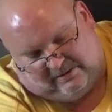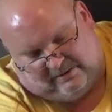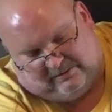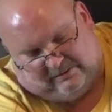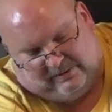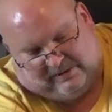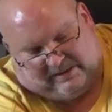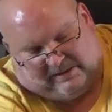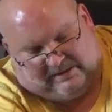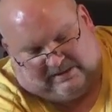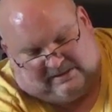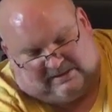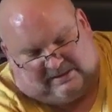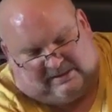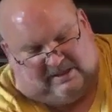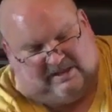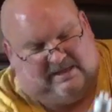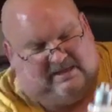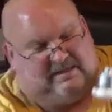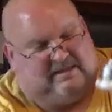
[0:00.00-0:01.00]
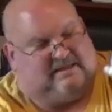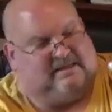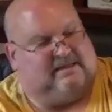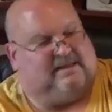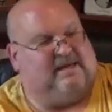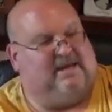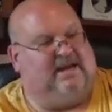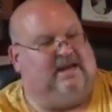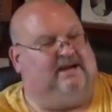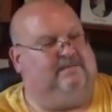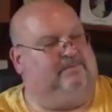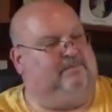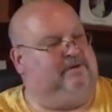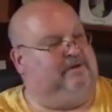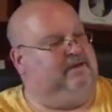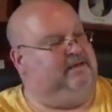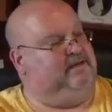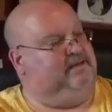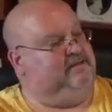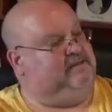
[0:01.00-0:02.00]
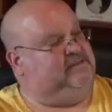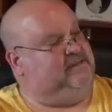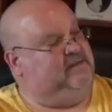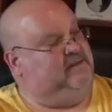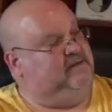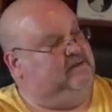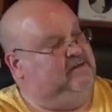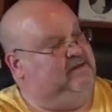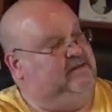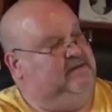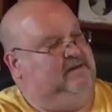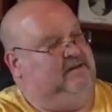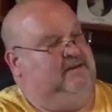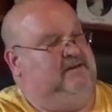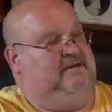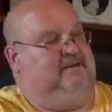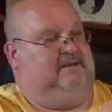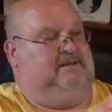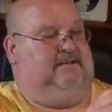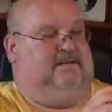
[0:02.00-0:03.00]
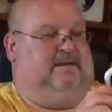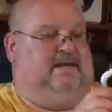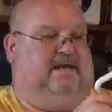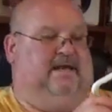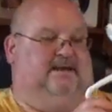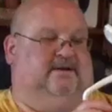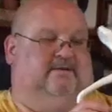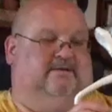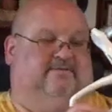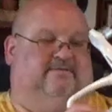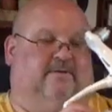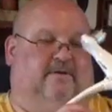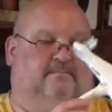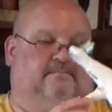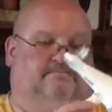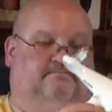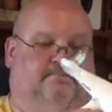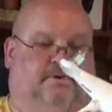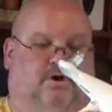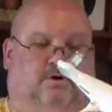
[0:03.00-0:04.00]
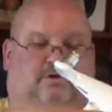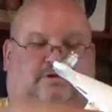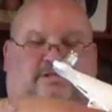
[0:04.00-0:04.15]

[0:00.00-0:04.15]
We can see that the camera is handled from both